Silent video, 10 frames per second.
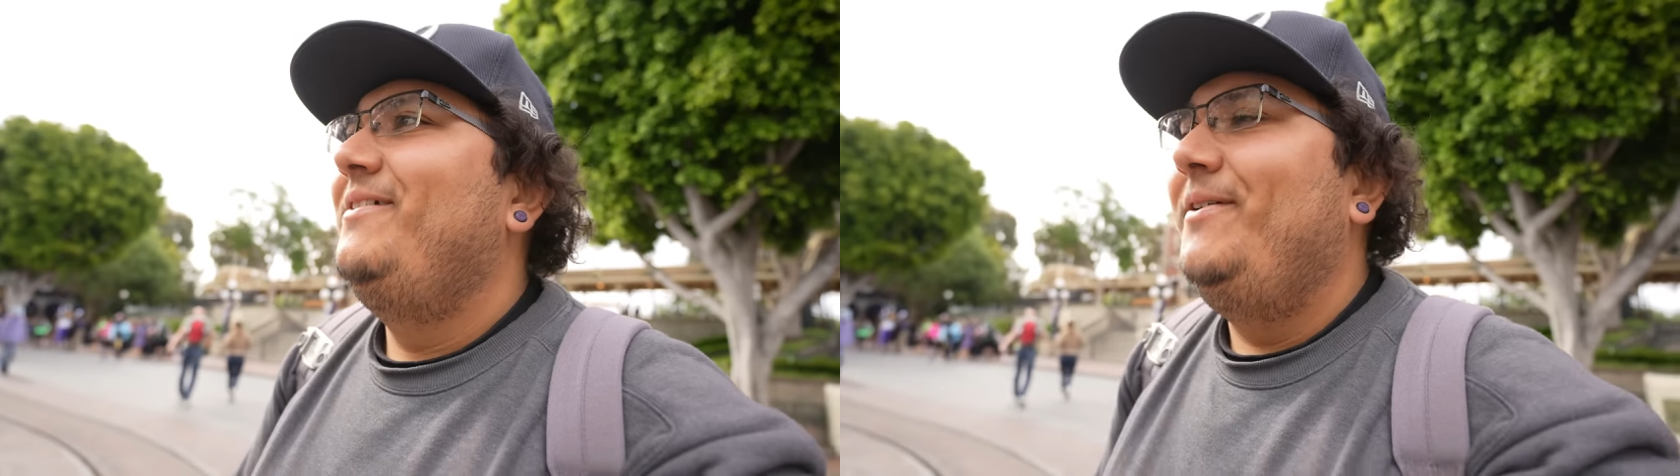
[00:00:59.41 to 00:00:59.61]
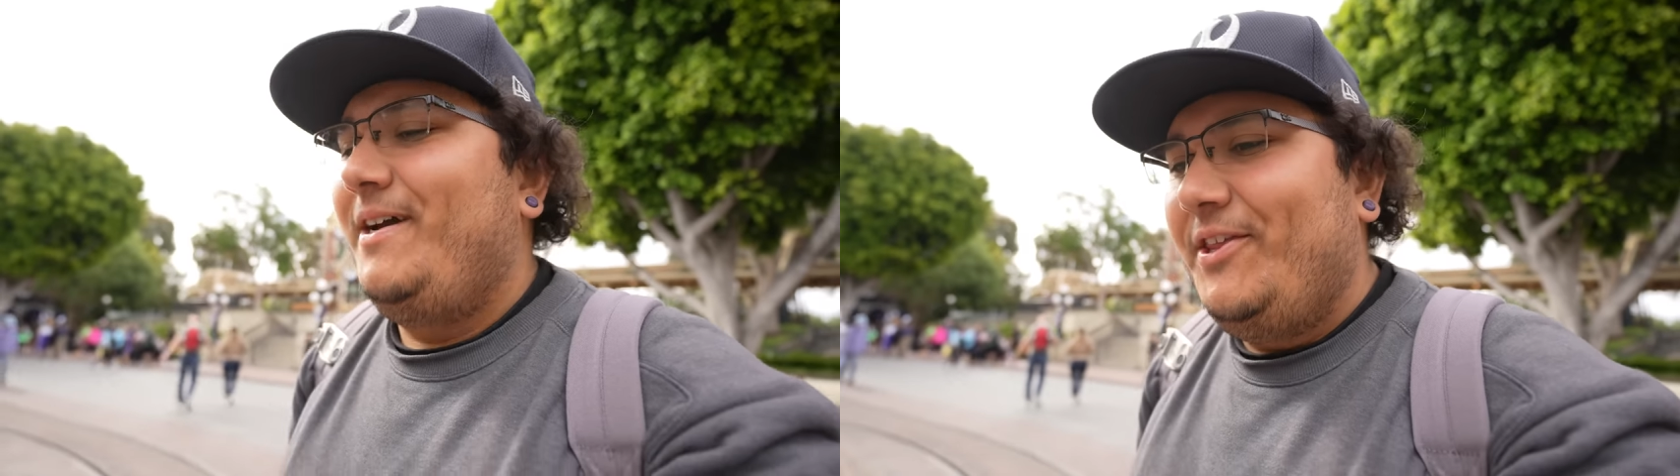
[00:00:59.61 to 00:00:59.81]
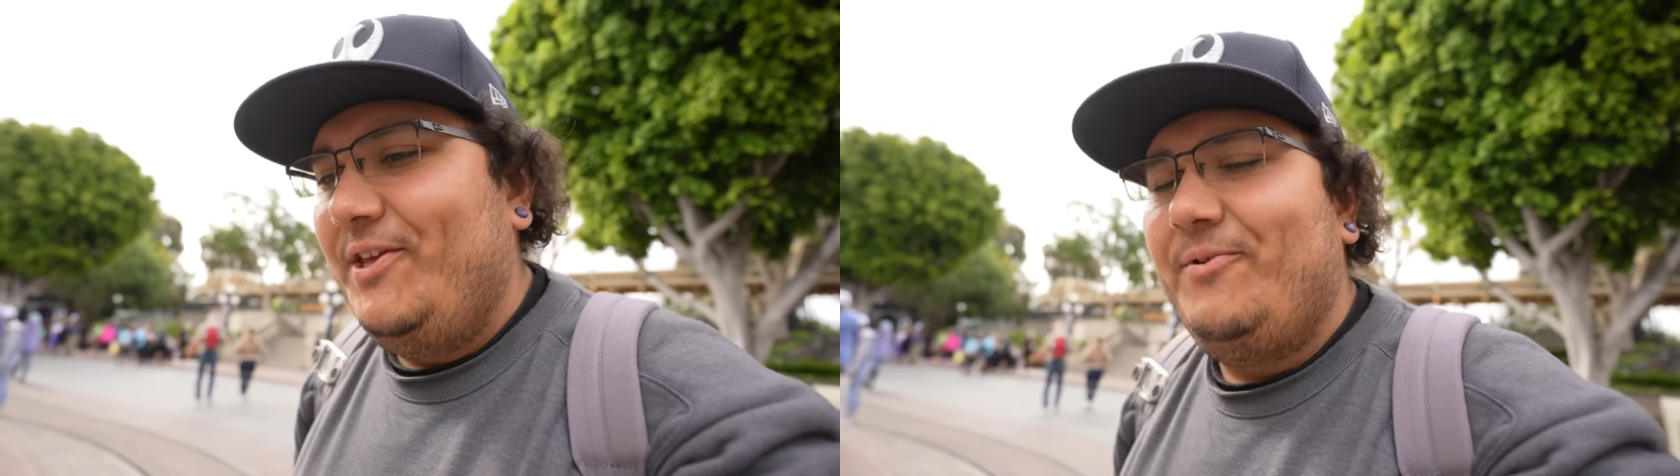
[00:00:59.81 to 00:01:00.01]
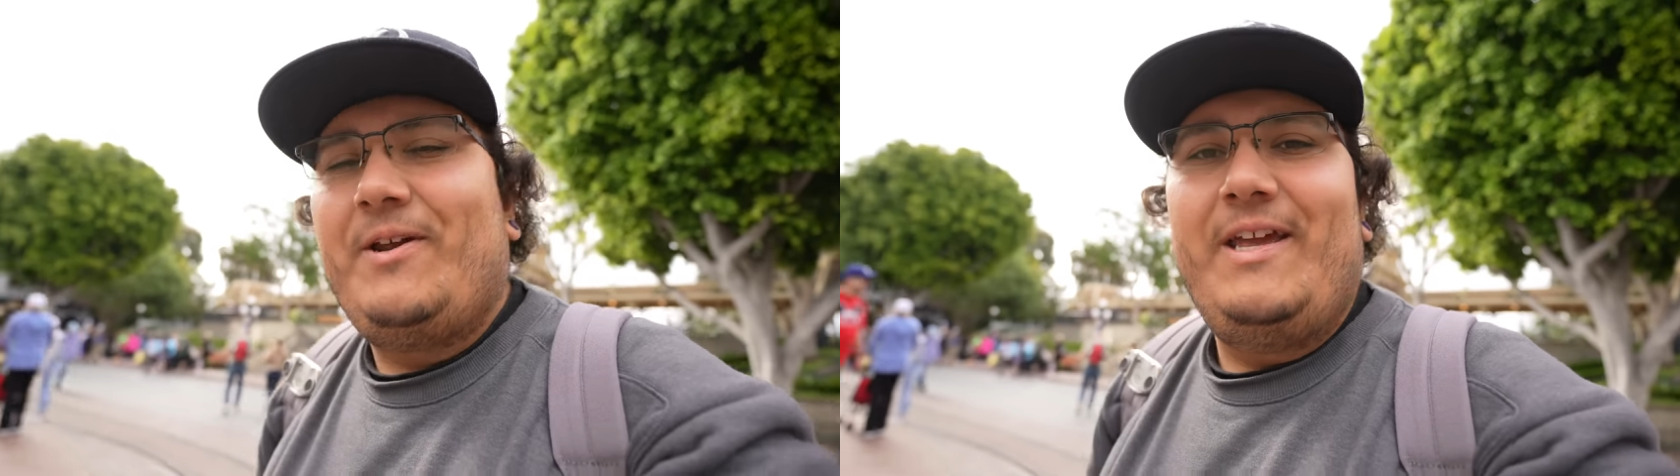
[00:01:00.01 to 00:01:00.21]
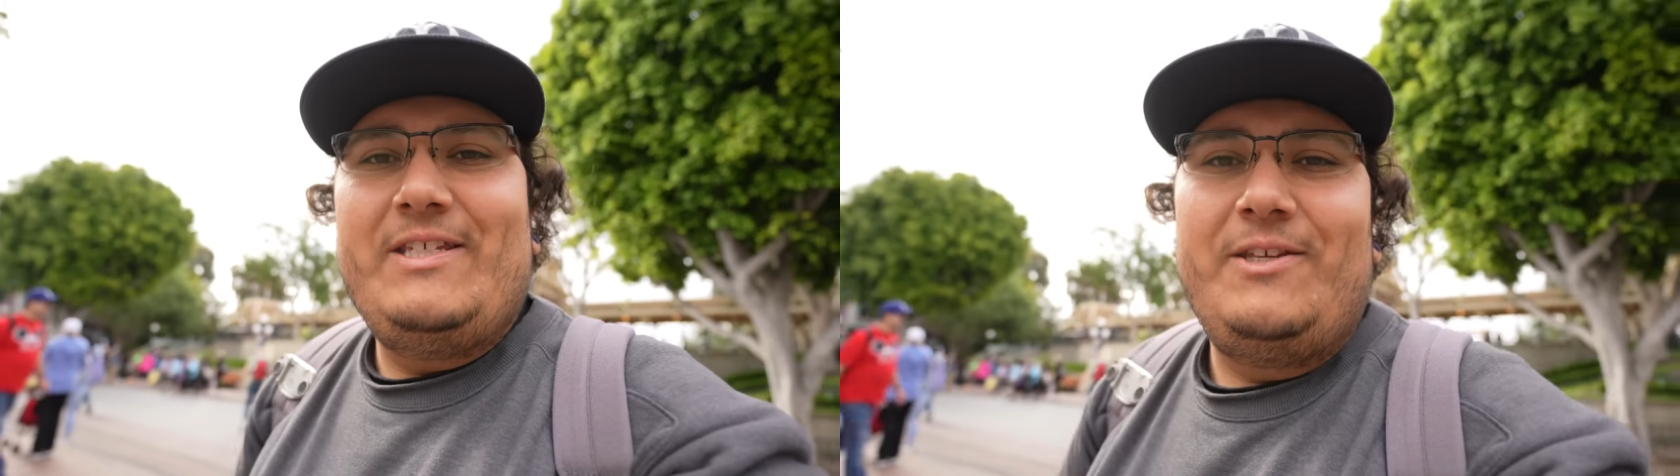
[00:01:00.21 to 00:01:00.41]
But I think we're
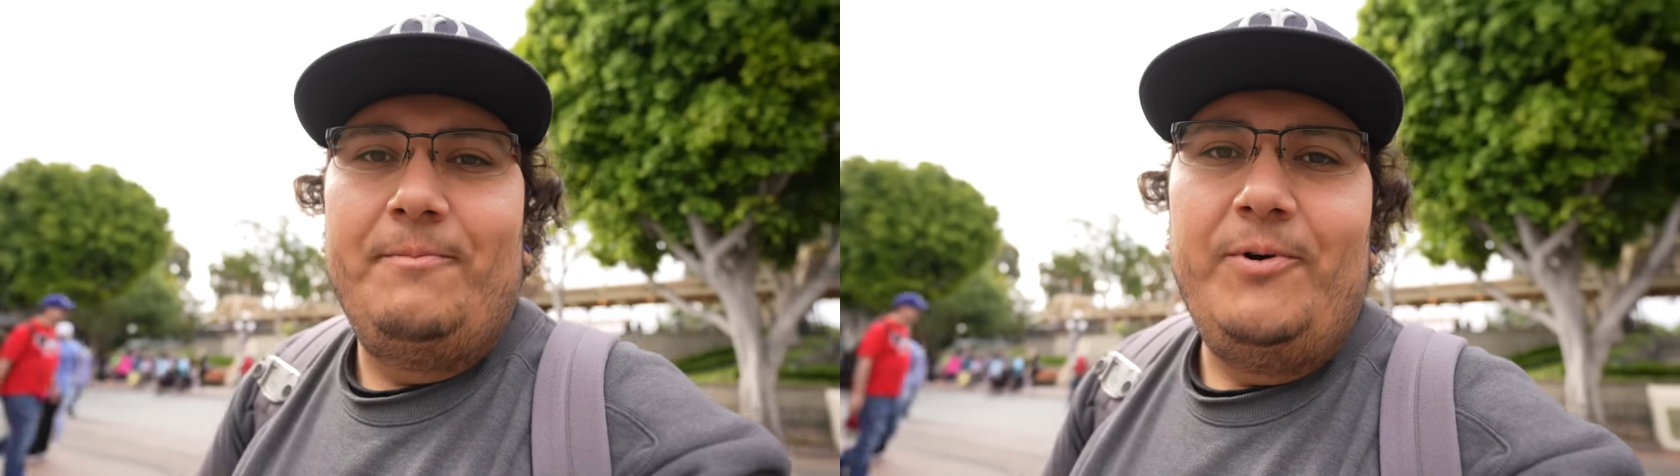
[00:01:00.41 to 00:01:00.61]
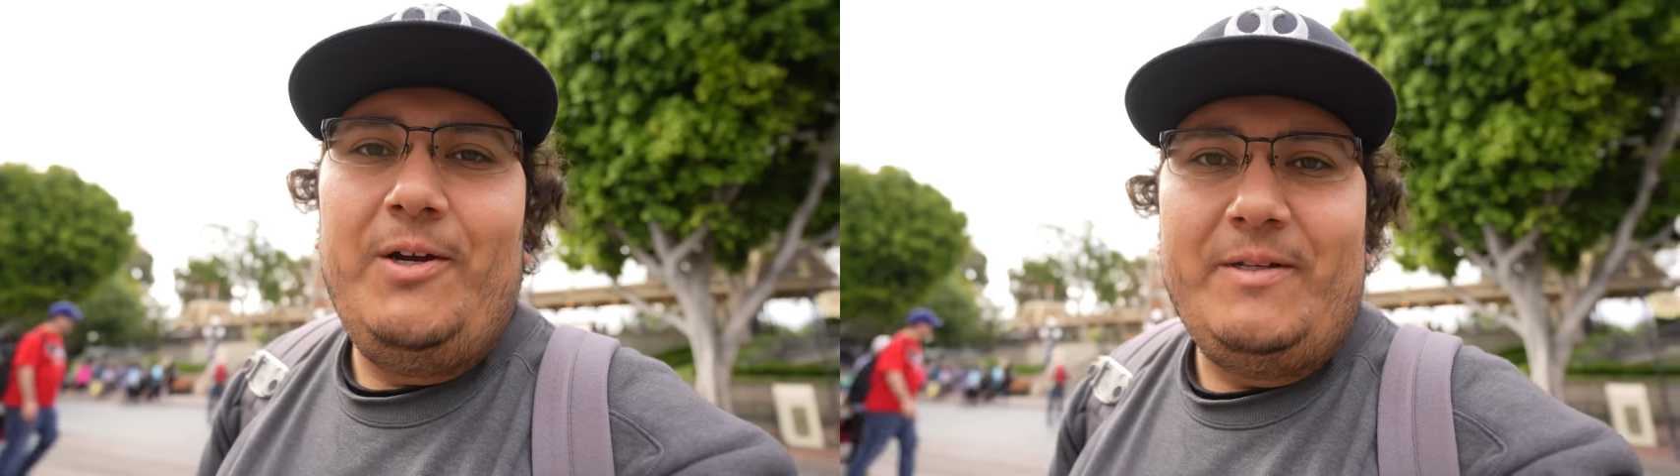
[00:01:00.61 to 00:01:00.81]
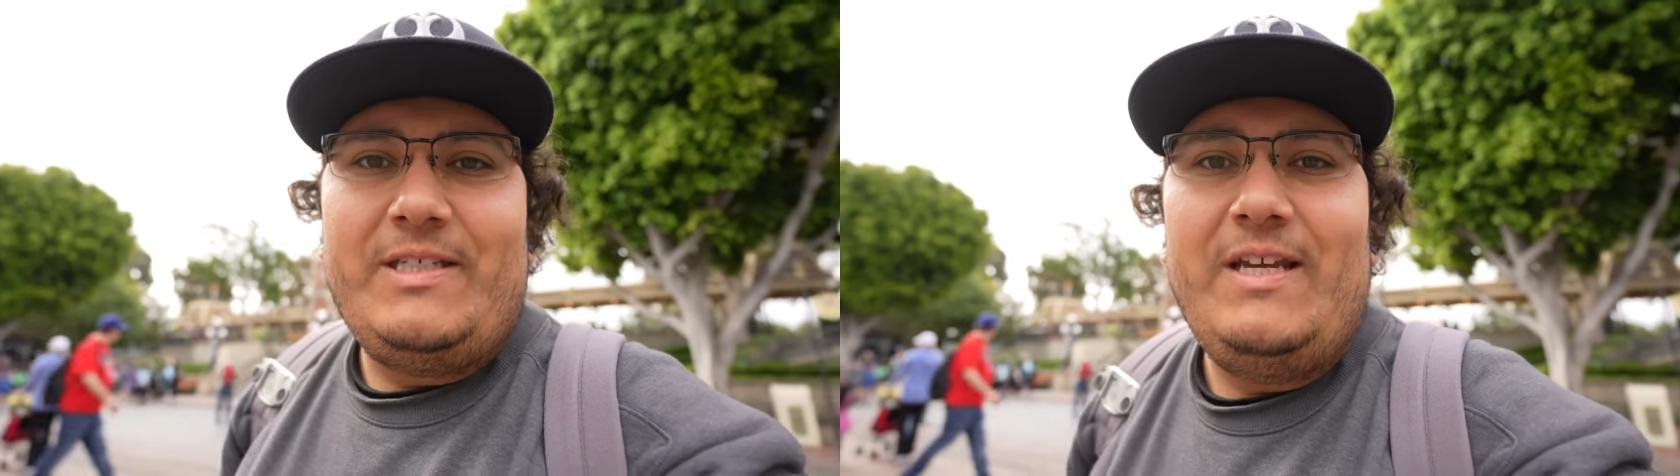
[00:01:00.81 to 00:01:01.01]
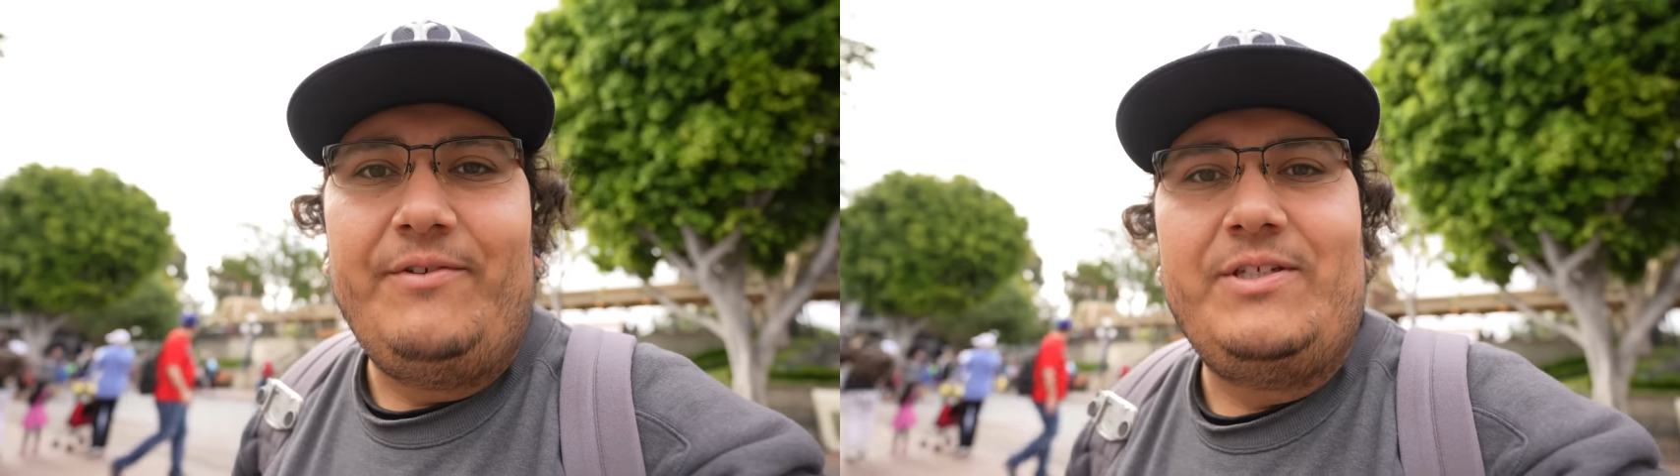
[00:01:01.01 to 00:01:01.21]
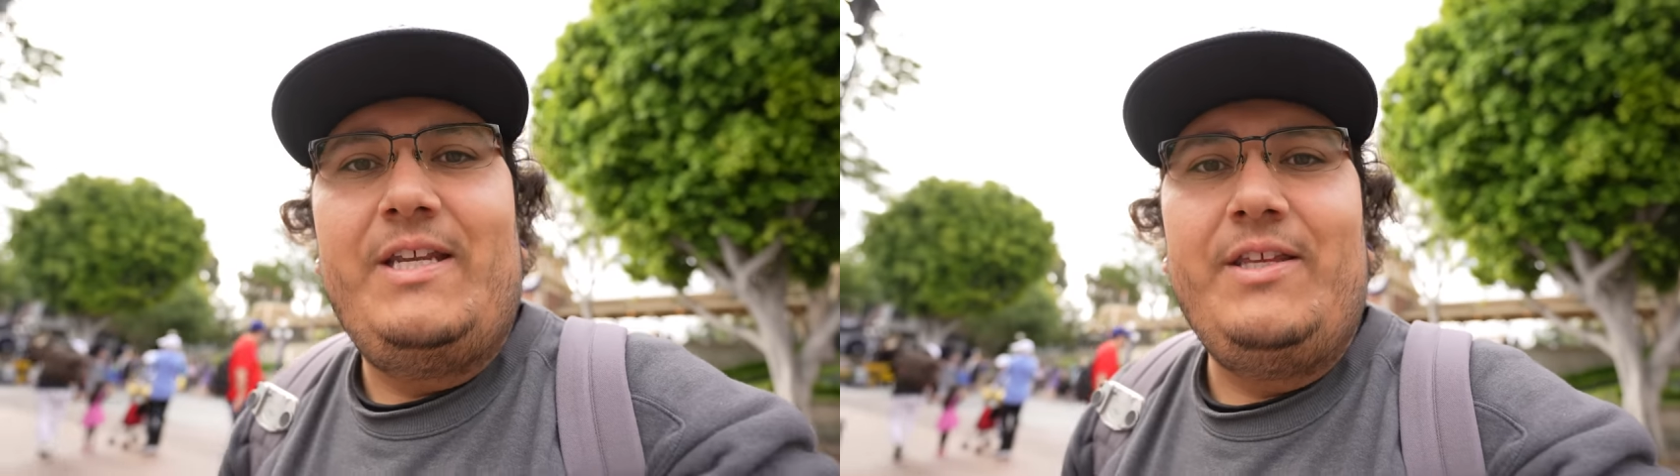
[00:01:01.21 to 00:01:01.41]
gonna head to the Emporium to see if
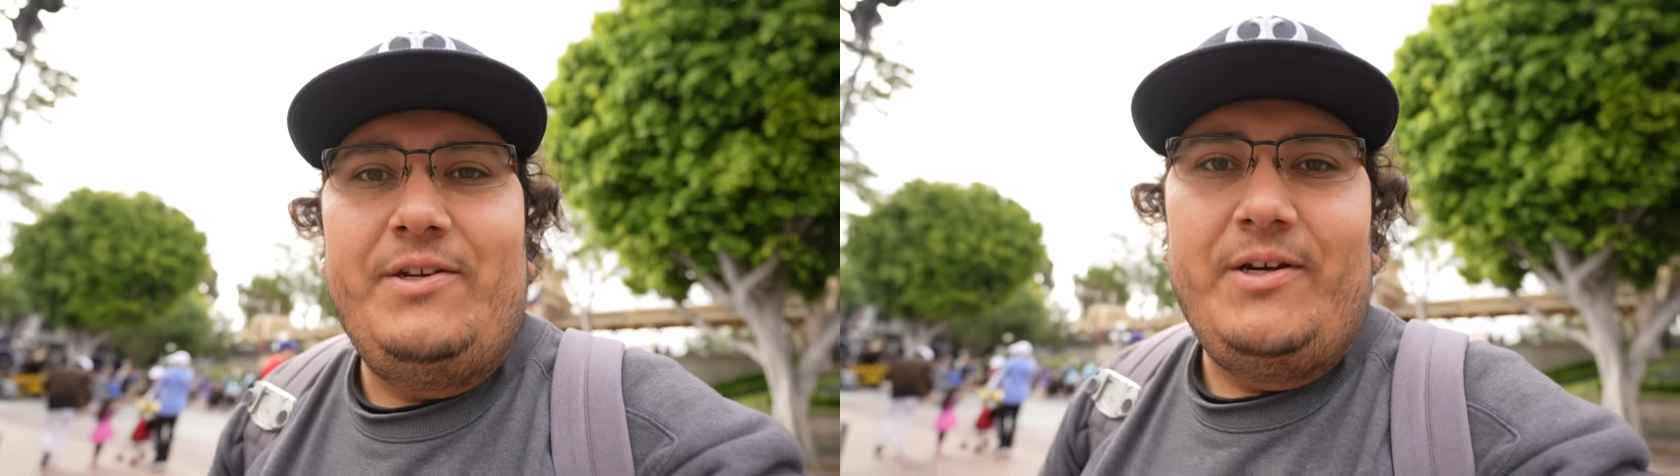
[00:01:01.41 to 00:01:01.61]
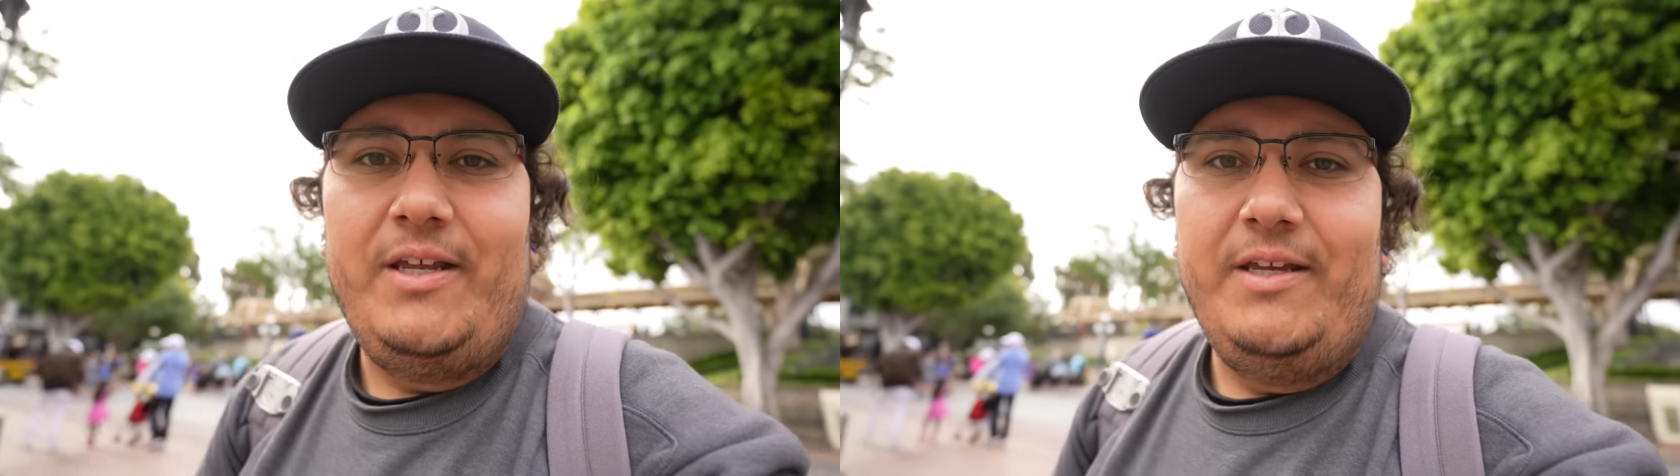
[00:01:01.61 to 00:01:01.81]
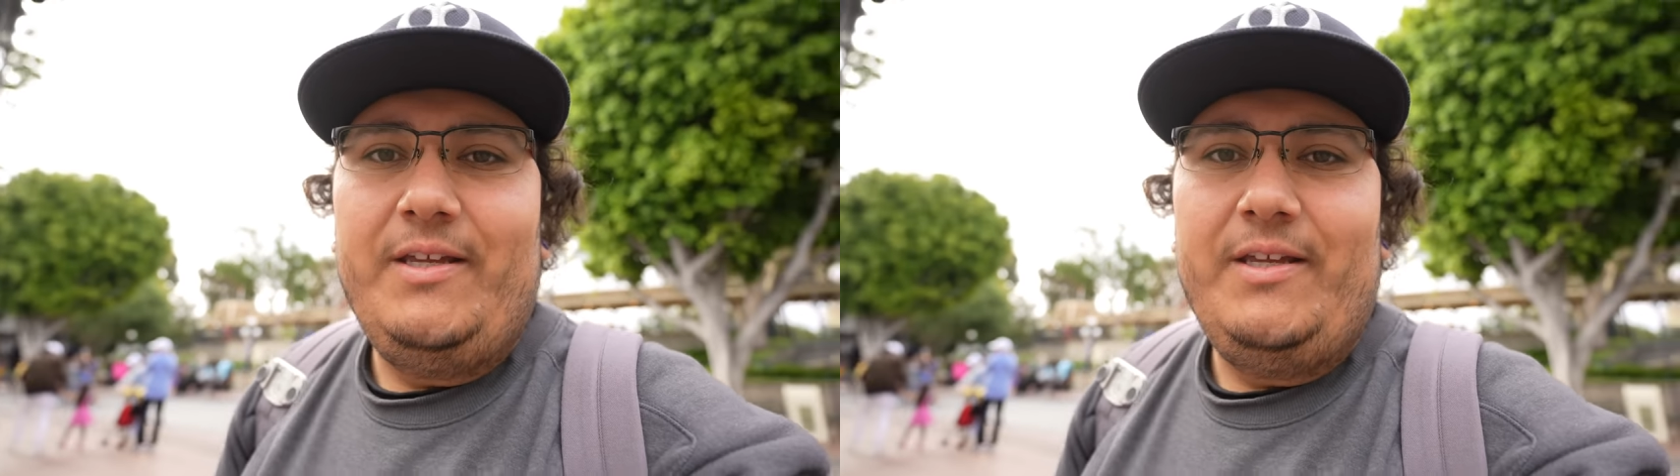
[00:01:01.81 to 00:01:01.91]
there's anything new today.